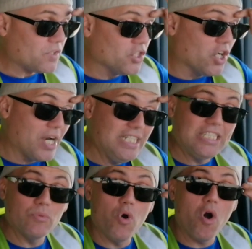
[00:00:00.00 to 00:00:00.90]
Your
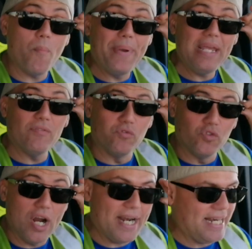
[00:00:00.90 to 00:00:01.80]
engine won't be
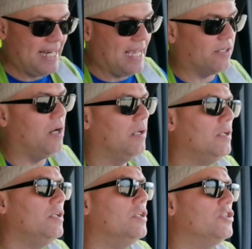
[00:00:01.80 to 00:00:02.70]
running at all.
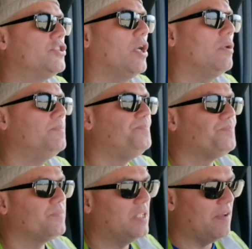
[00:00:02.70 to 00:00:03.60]
So
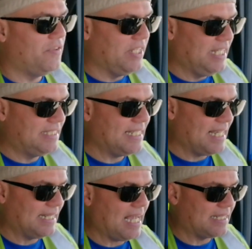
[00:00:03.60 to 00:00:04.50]
if you need to
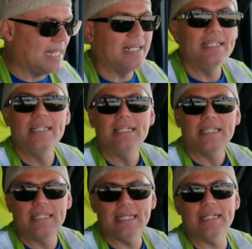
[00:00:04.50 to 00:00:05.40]
get that done,
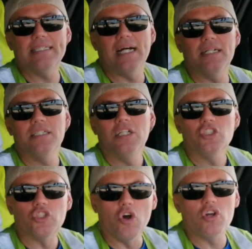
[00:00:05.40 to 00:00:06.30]
get it done.
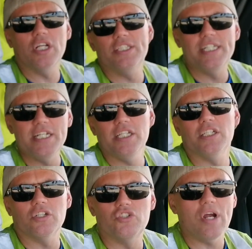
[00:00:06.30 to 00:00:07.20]
Don't continue
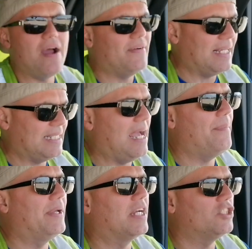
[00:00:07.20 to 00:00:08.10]
to drive like
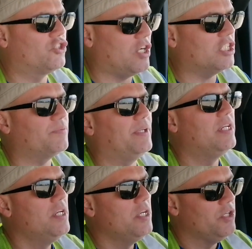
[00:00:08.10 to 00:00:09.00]
that, because trust me,
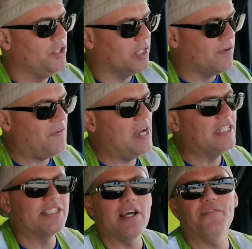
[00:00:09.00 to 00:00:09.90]
you're gonna find
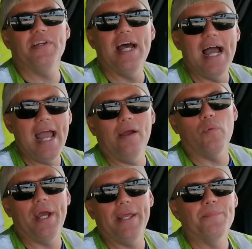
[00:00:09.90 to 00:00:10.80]
yourself in a
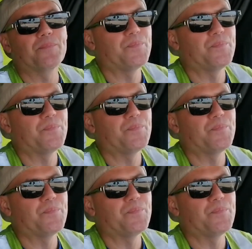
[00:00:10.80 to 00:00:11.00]
highway